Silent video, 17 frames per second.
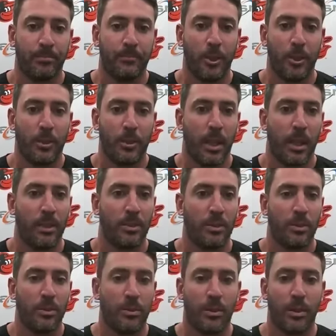you know, the last
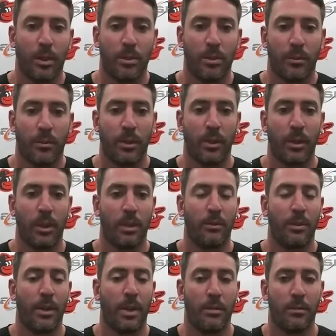two starts I felt like
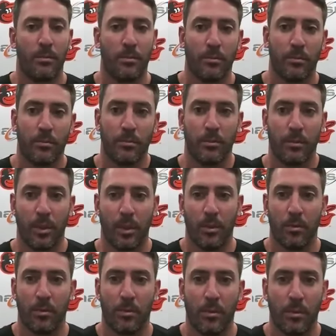I've had, you
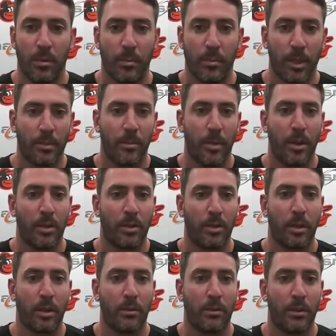know, much better
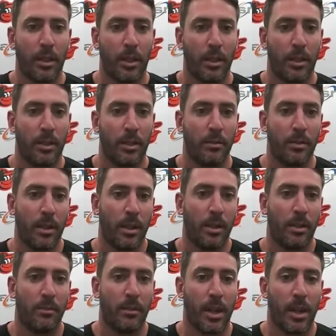stuff than I
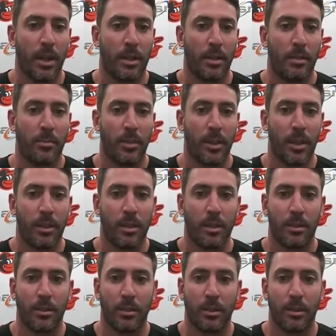even had at the
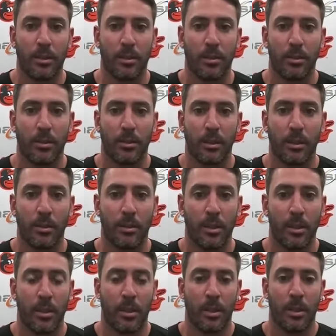beginning of the season. So
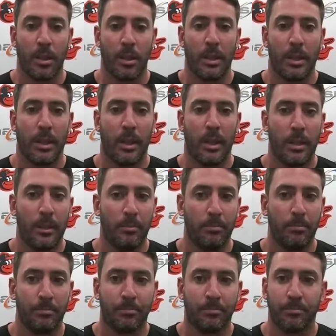
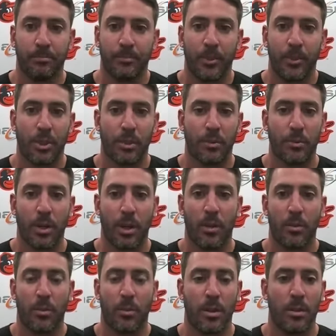just
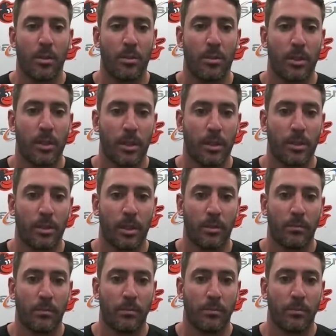kind of one of those things that